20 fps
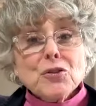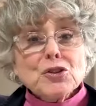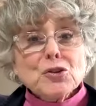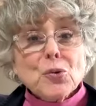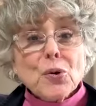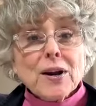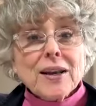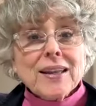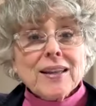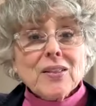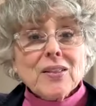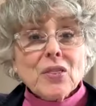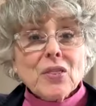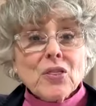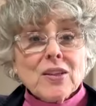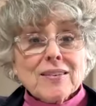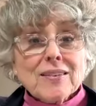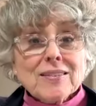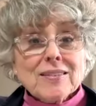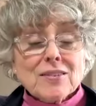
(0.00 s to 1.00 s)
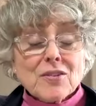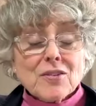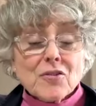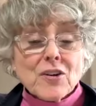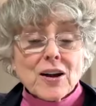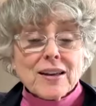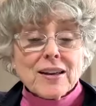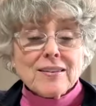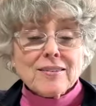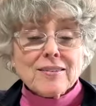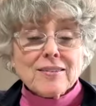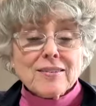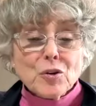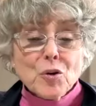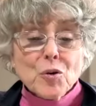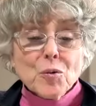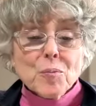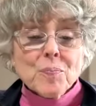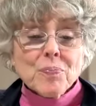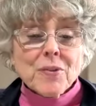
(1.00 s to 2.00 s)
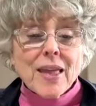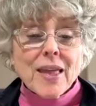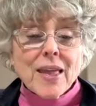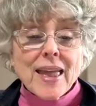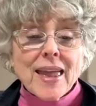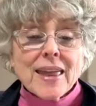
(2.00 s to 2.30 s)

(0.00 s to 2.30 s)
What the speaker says: joining this fun Zoom